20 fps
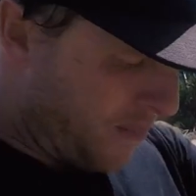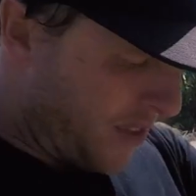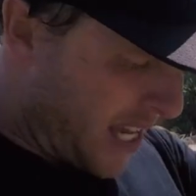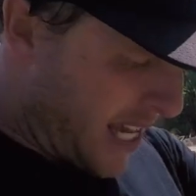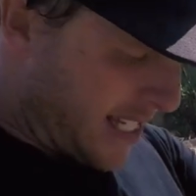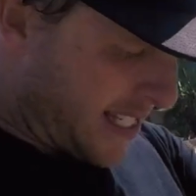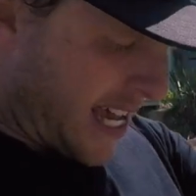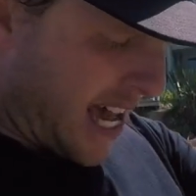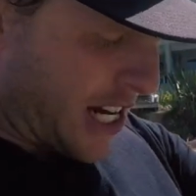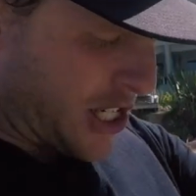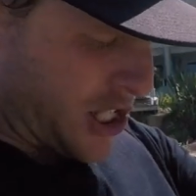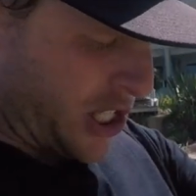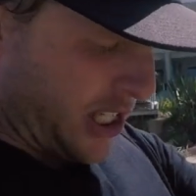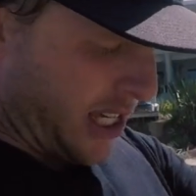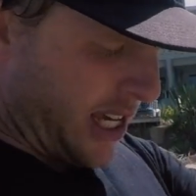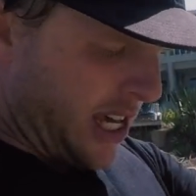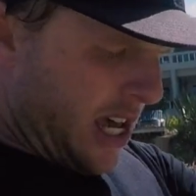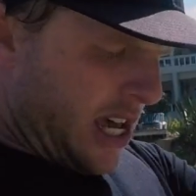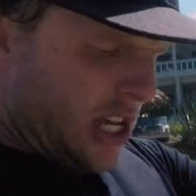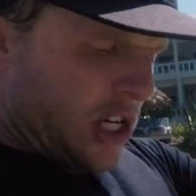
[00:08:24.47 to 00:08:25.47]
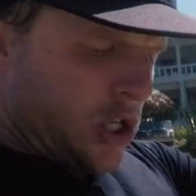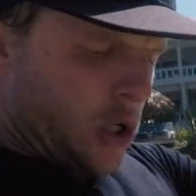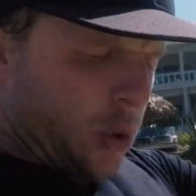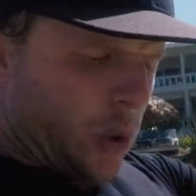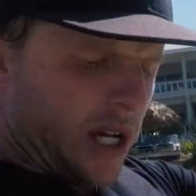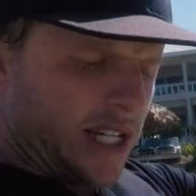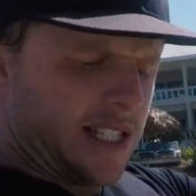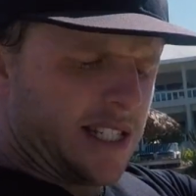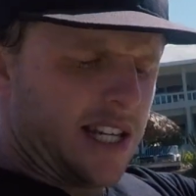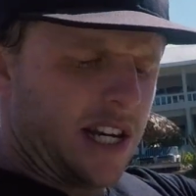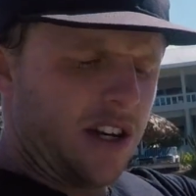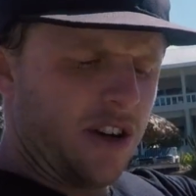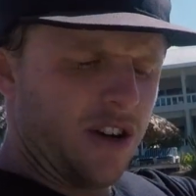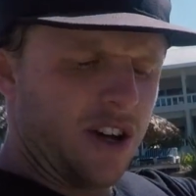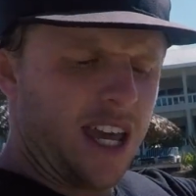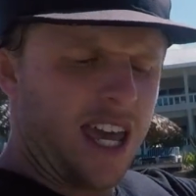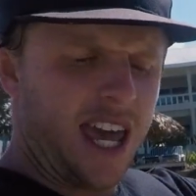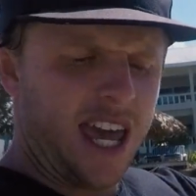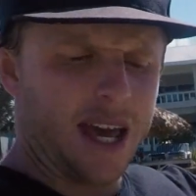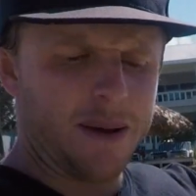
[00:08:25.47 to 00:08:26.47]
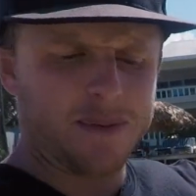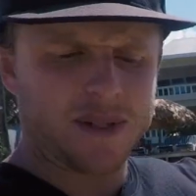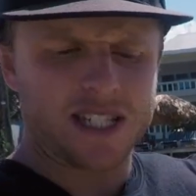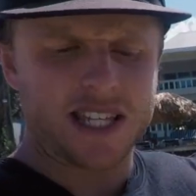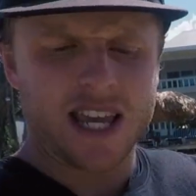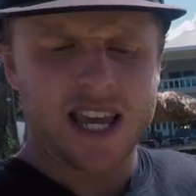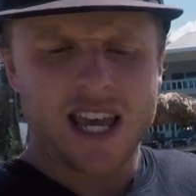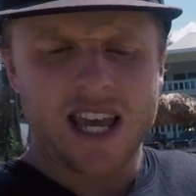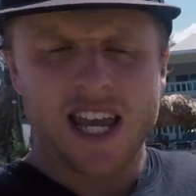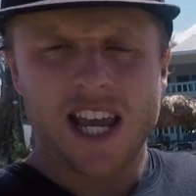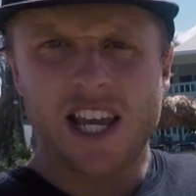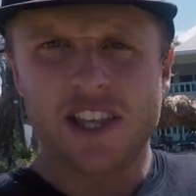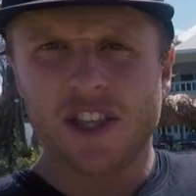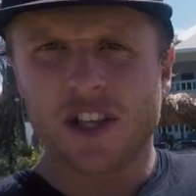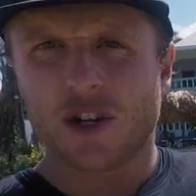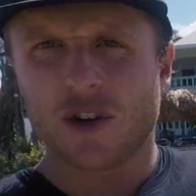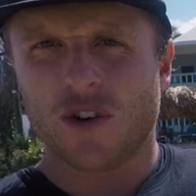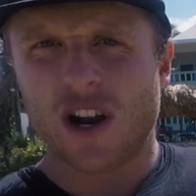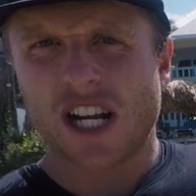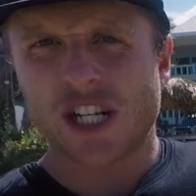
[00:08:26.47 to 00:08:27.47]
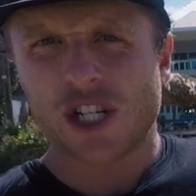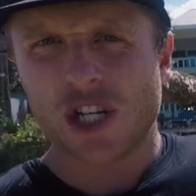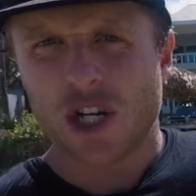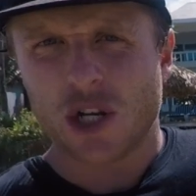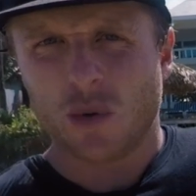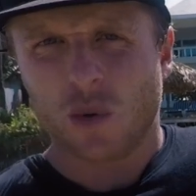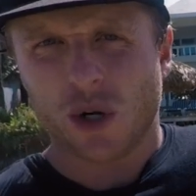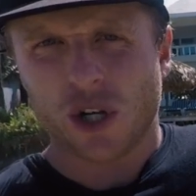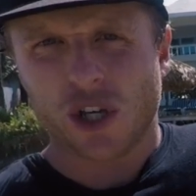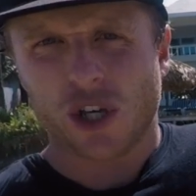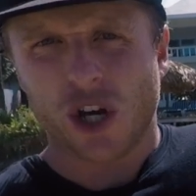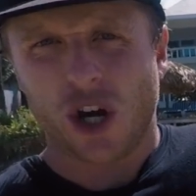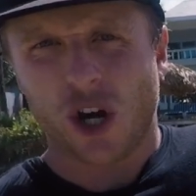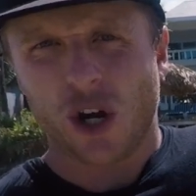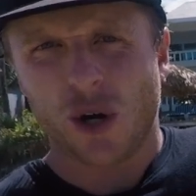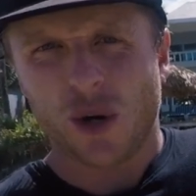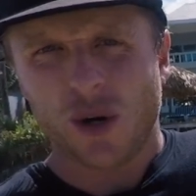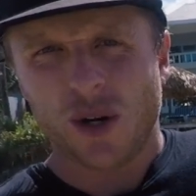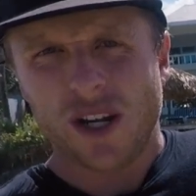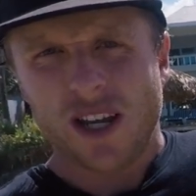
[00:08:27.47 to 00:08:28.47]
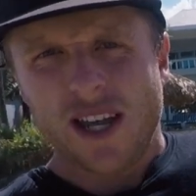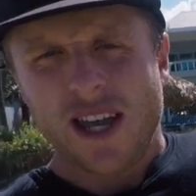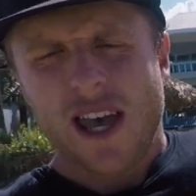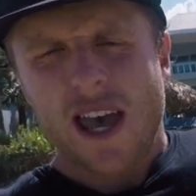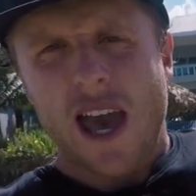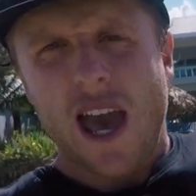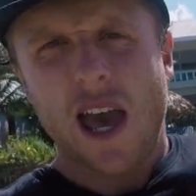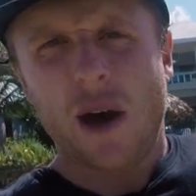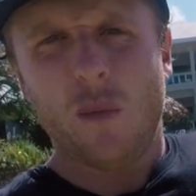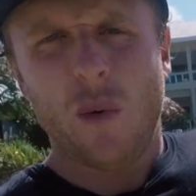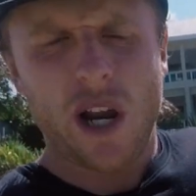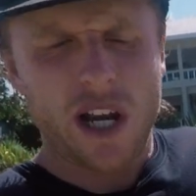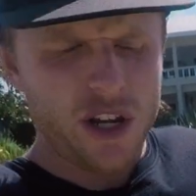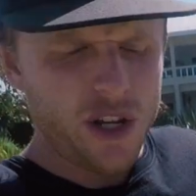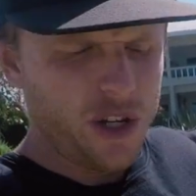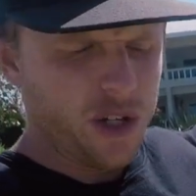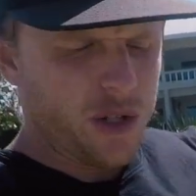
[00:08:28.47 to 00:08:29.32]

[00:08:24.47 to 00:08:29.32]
is actually twisting your hips in the direction you want to go. And when you